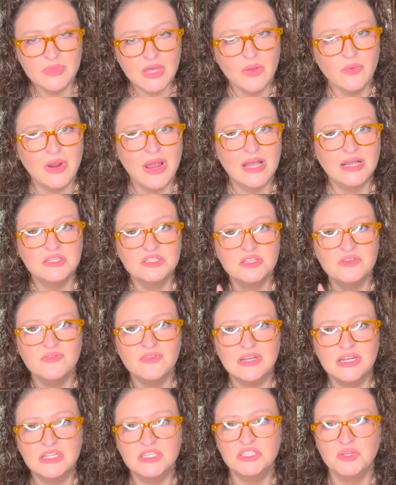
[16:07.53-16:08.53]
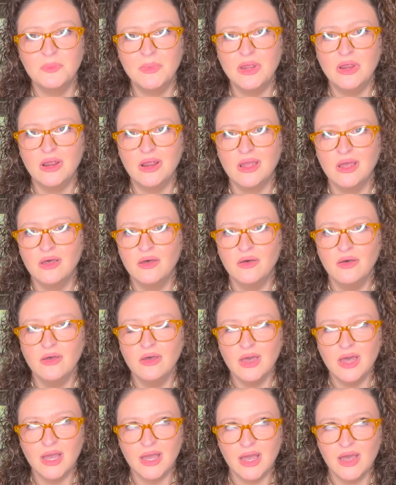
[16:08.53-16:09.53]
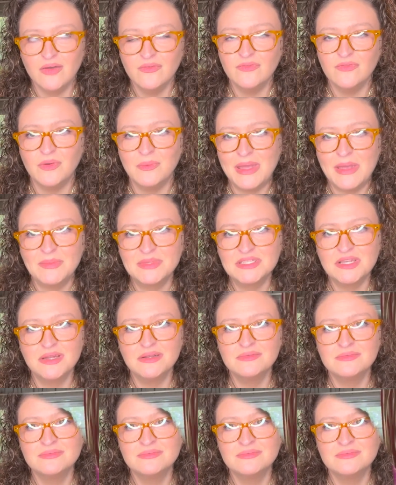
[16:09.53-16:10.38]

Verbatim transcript: They were actually Vintage America I got from Amazon.